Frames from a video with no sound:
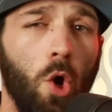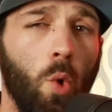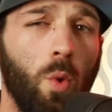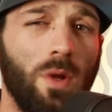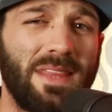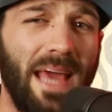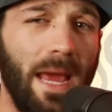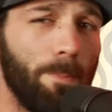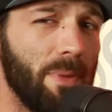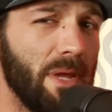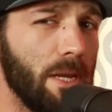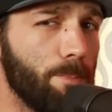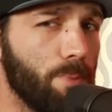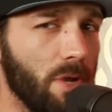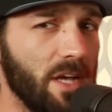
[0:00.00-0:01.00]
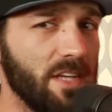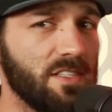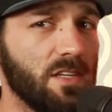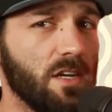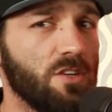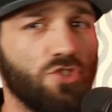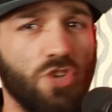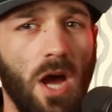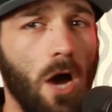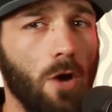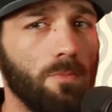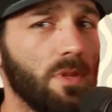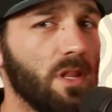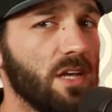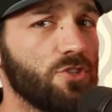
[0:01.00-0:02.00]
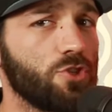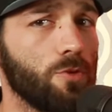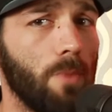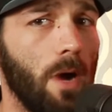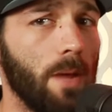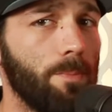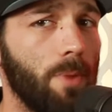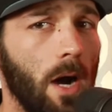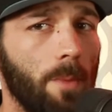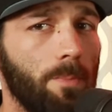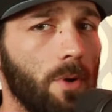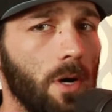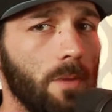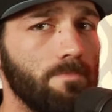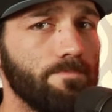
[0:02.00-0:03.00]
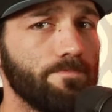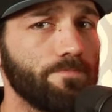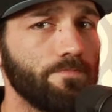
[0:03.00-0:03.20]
Would that be a place that a child molester might pop up?